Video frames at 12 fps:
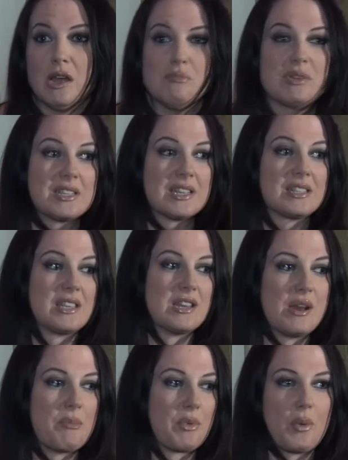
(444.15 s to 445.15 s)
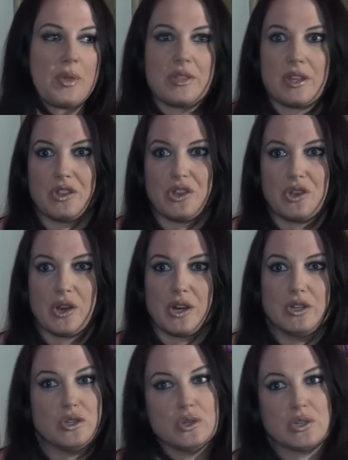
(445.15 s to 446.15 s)
because that's the number one thing that you got
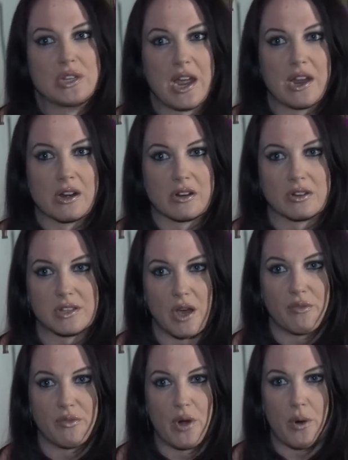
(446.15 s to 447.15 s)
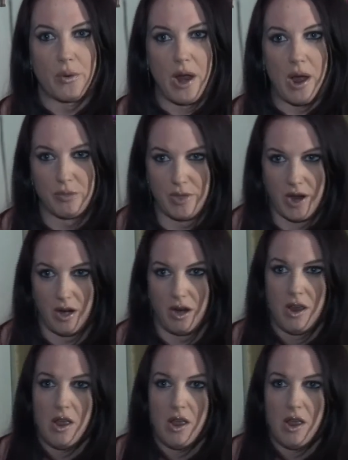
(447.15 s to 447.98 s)
to do to get yourself known out there.